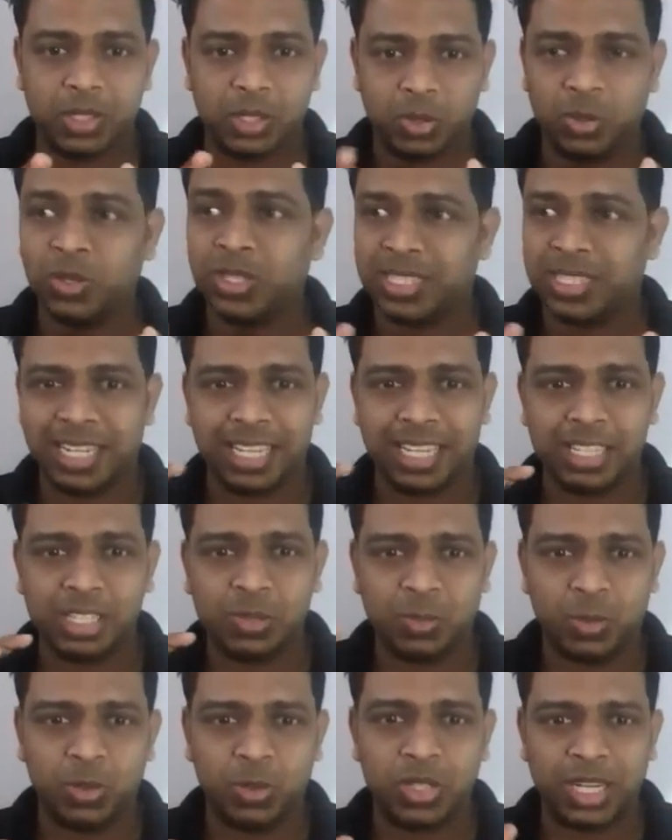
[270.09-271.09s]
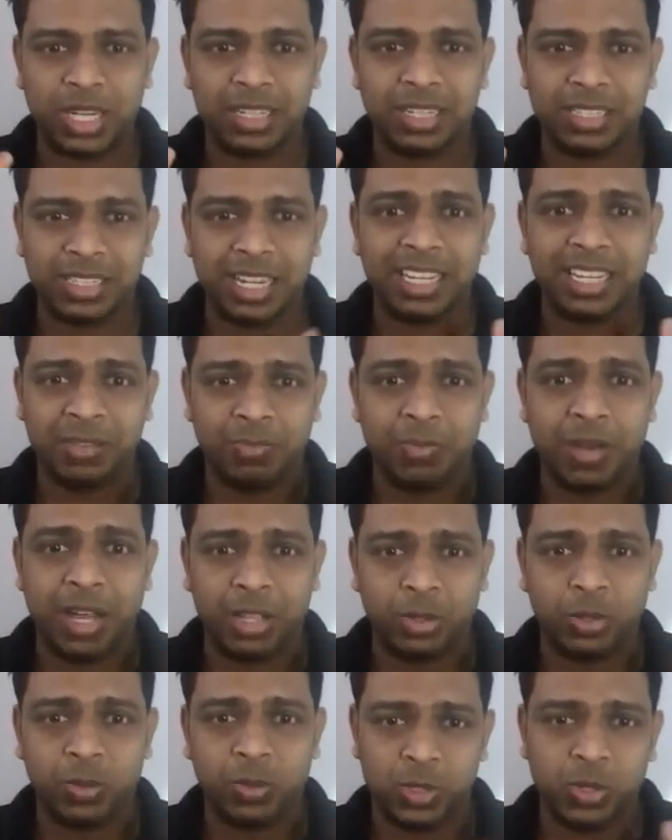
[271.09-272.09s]
You know, it's like a small shutters, like in
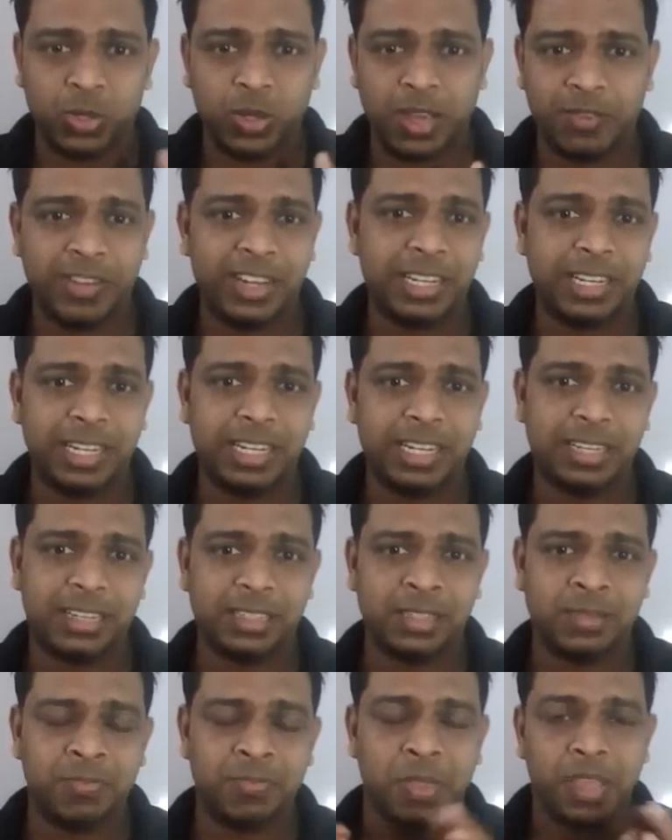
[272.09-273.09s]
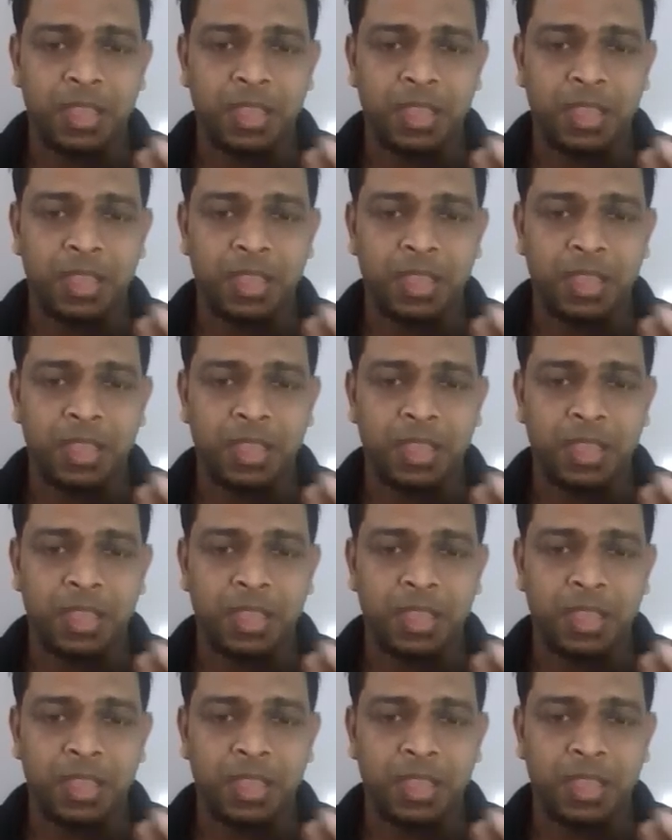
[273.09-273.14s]
bathrooms you have ventilators.